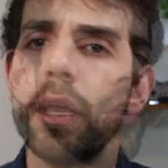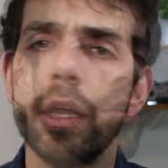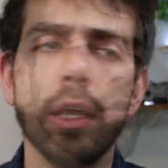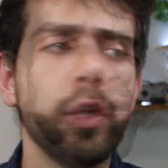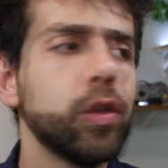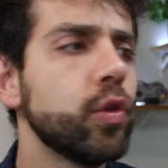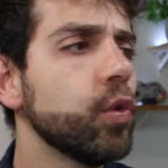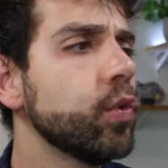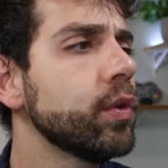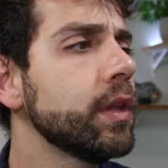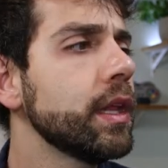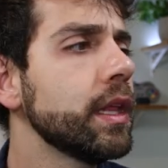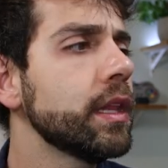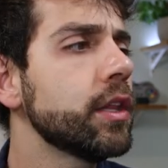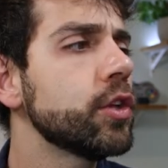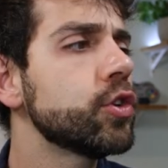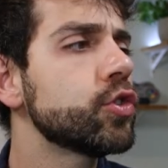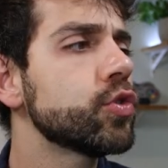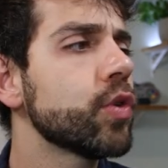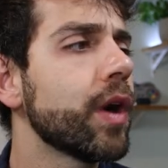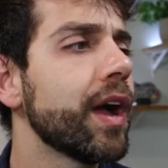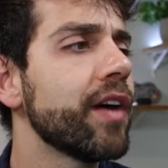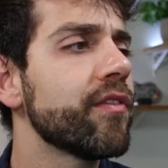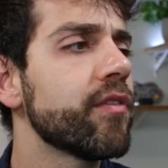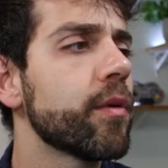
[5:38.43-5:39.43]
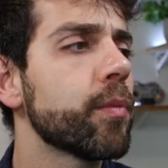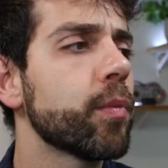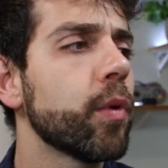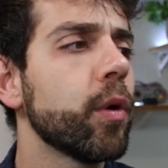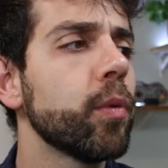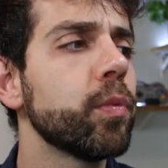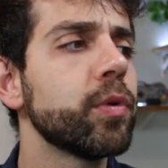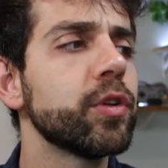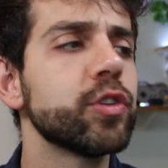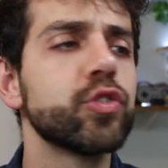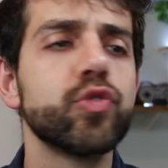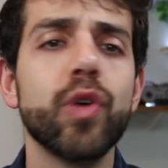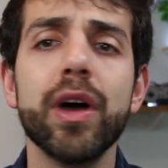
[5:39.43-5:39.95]
You don't need to have a
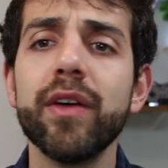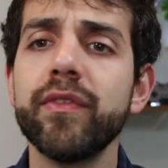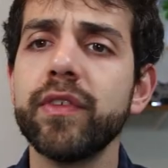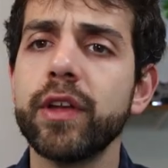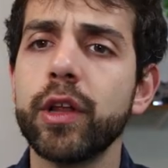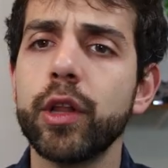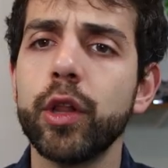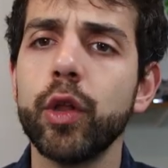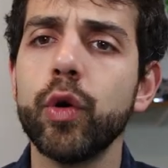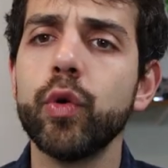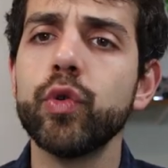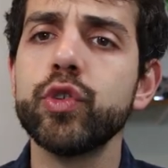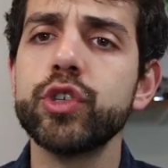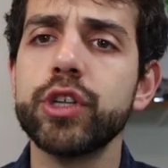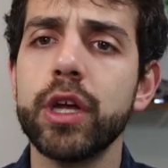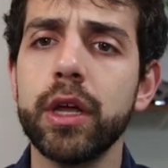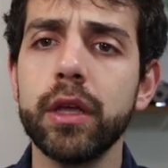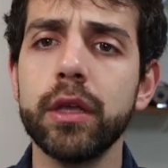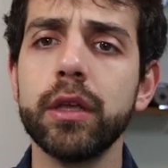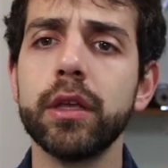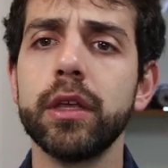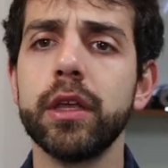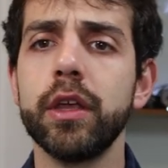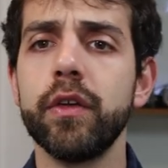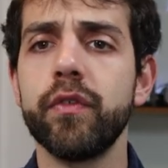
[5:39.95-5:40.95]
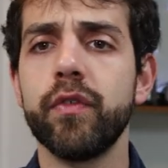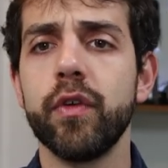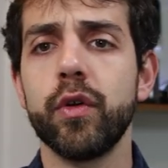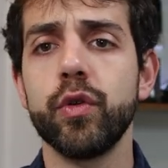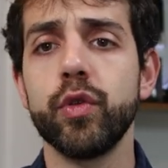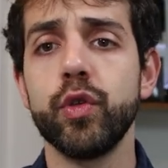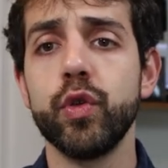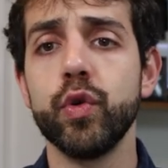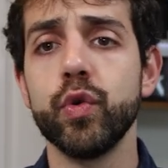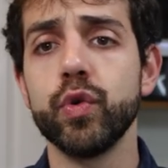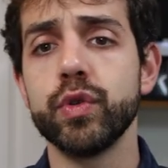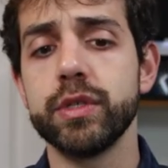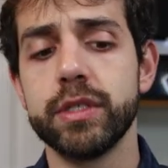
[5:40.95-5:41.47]
proper drive enclosure if you're
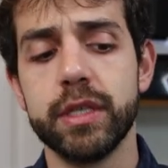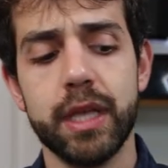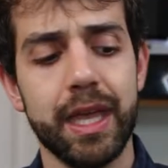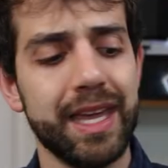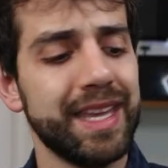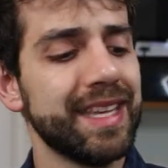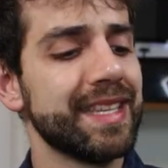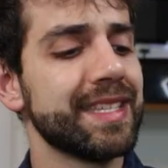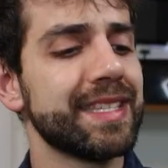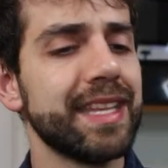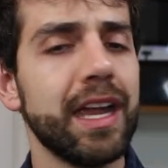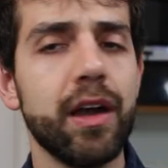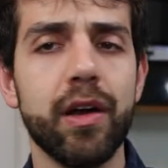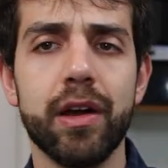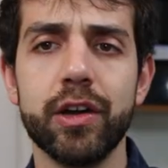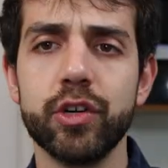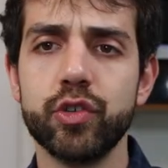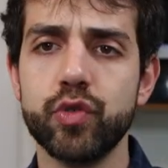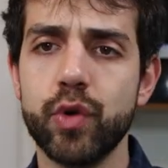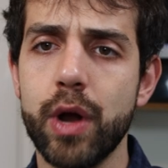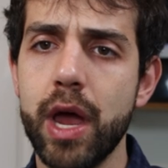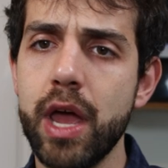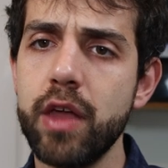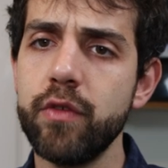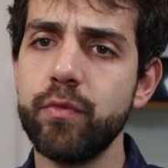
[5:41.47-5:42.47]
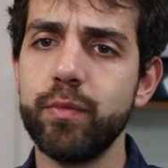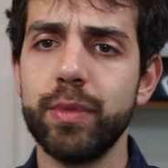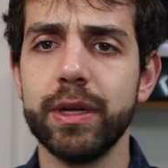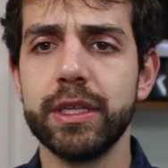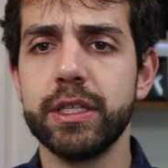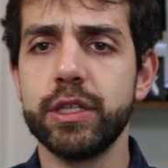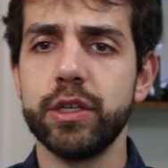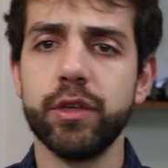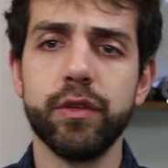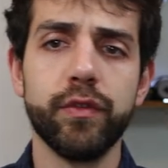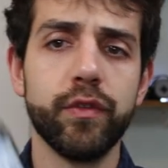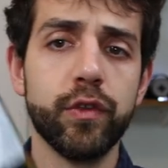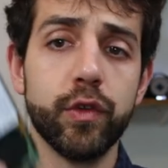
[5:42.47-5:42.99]
using an external hard drive,
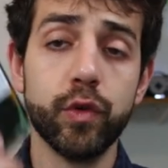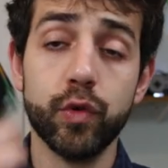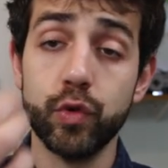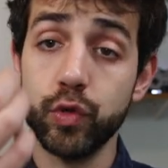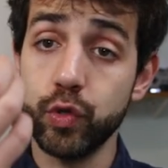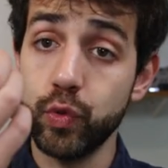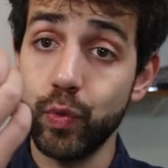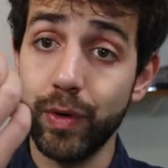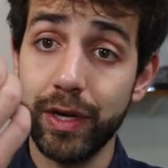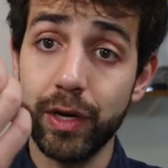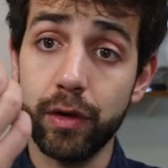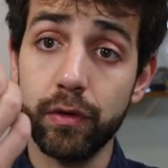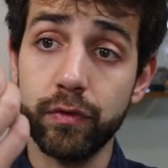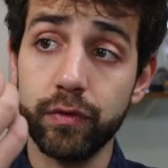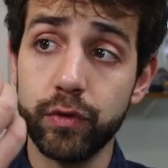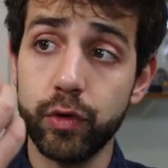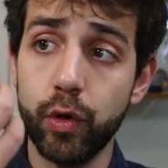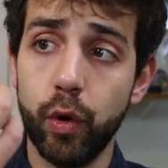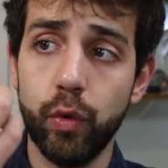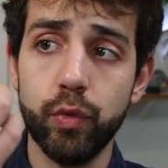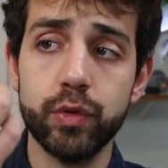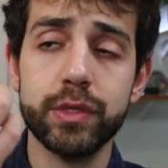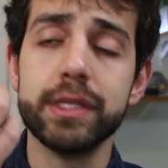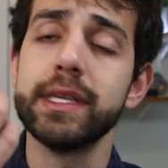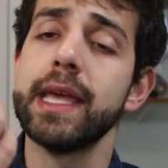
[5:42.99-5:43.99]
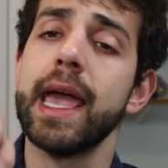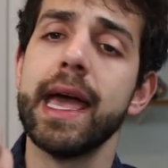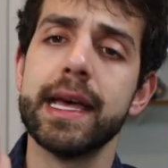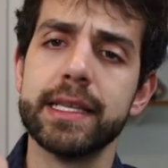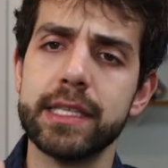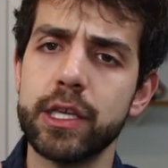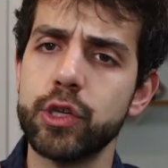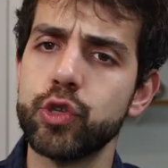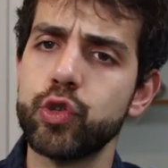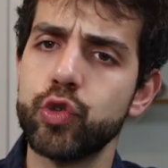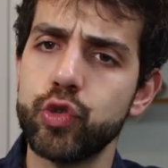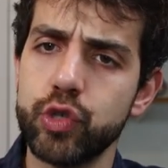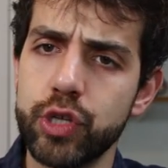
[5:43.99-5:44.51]
but if you use one of those,
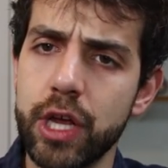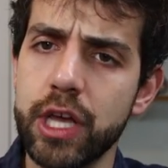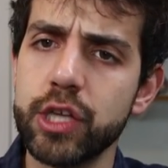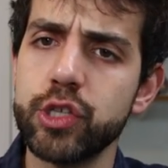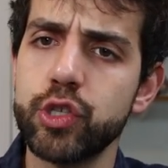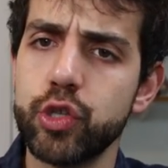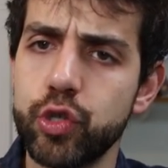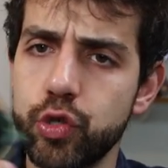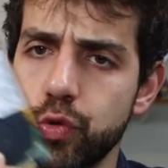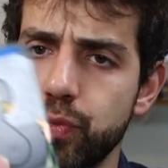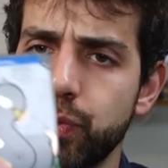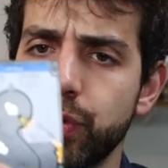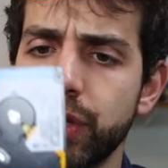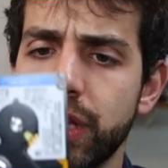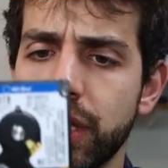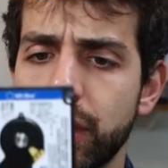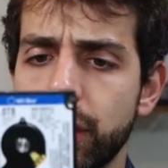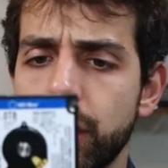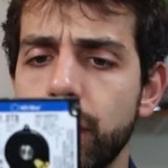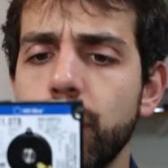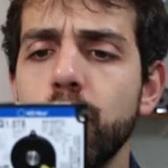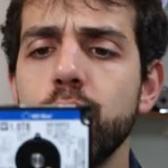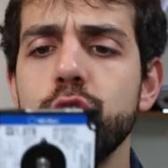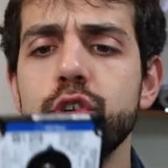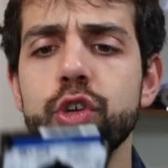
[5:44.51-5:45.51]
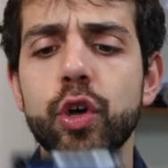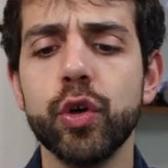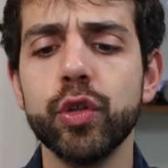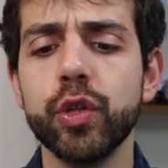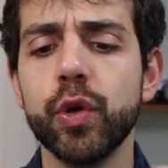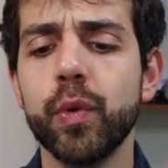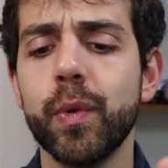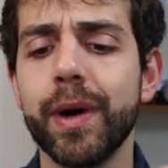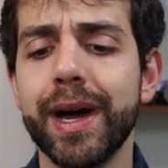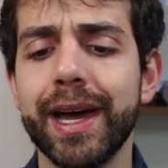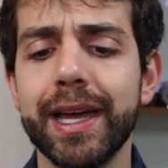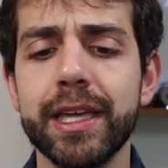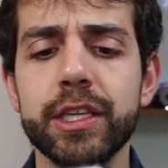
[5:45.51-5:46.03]
yes, I suggest to put enclosure,
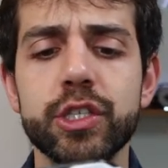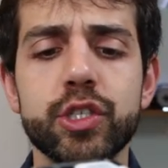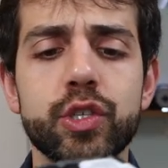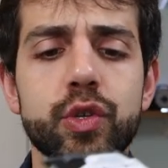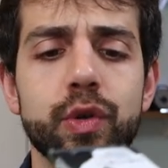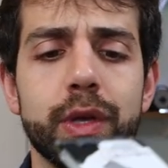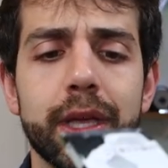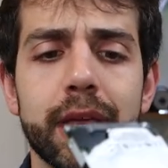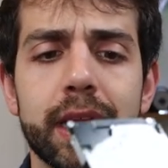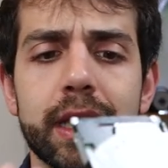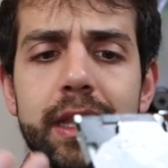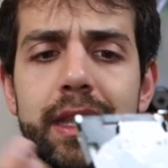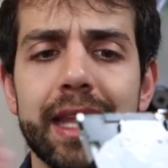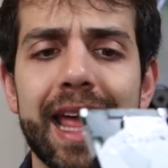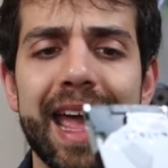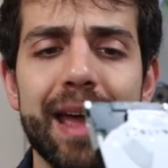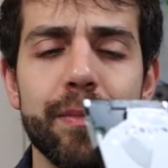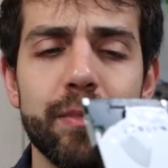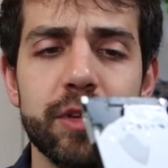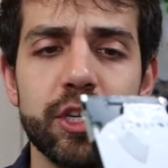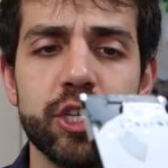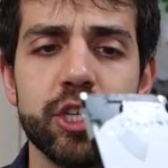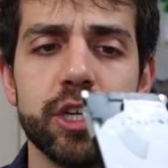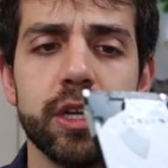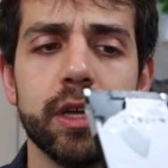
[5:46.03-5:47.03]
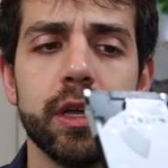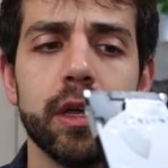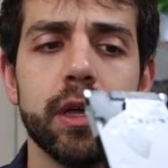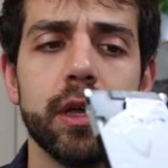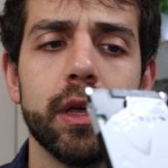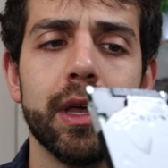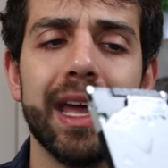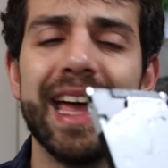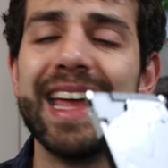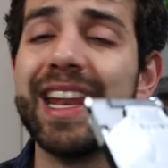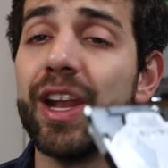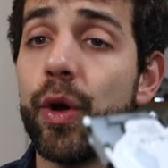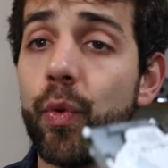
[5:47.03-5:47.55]
otherwise you can damage
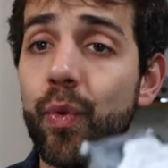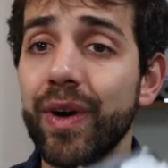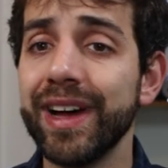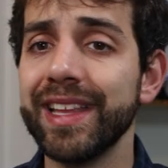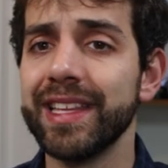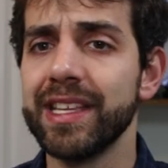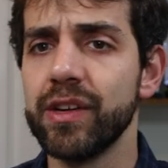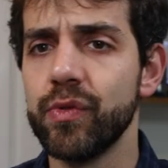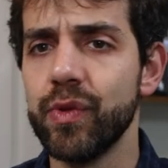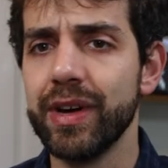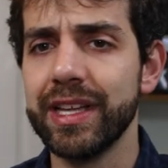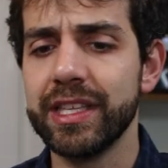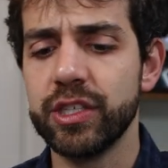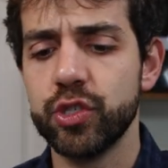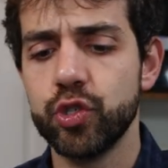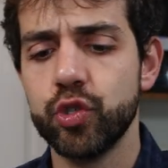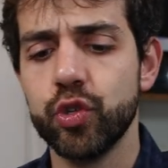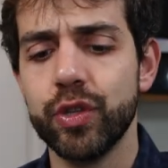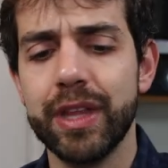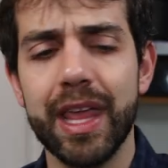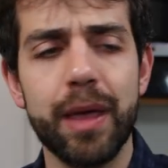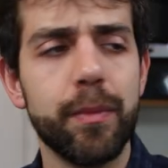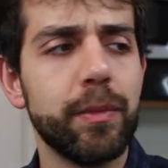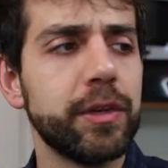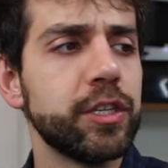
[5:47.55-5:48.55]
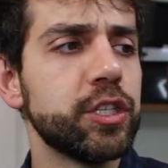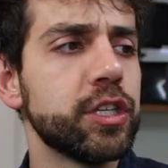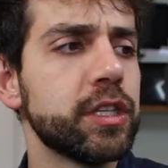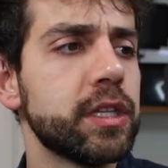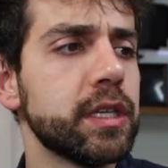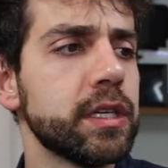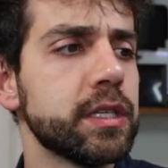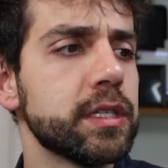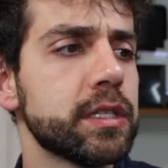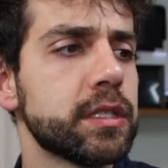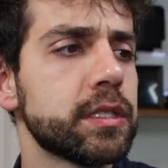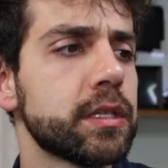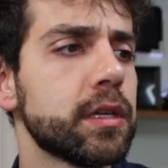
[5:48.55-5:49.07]
and no one wants to damage
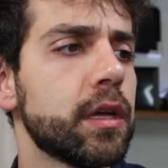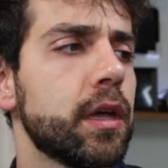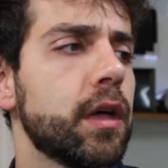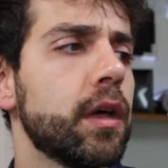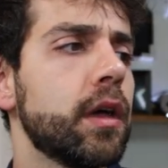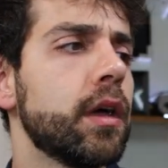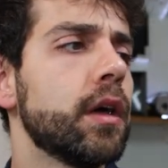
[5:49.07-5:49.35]
this.